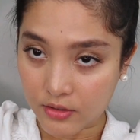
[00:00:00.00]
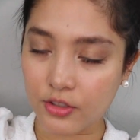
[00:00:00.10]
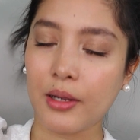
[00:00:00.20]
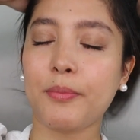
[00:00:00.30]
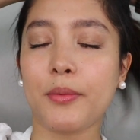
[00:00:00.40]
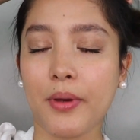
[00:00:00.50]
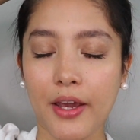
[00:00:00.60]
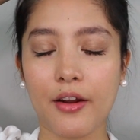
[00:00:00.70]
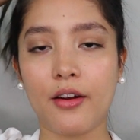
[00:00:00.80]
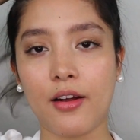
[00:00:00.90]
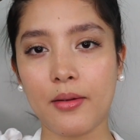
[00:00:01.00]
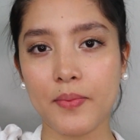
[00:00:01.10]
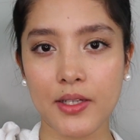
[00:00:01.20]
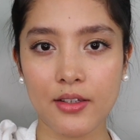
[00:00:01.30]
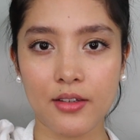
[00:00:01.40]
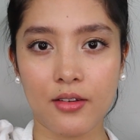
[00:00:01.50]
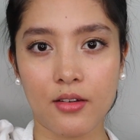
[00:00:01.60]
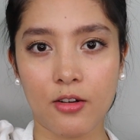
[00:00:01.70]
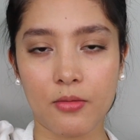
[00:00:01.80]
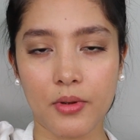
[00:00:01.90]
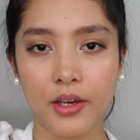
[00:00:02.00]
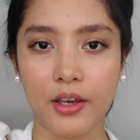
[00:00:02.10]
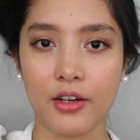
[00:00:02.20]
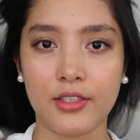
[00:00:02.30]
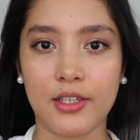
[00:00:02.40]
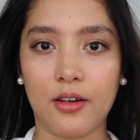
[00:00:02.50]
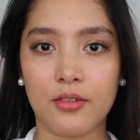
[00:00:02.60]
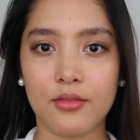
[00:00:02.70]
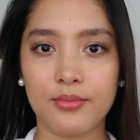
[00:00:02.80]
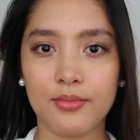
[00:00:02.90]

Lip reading: Should I put my hair up or my hair down?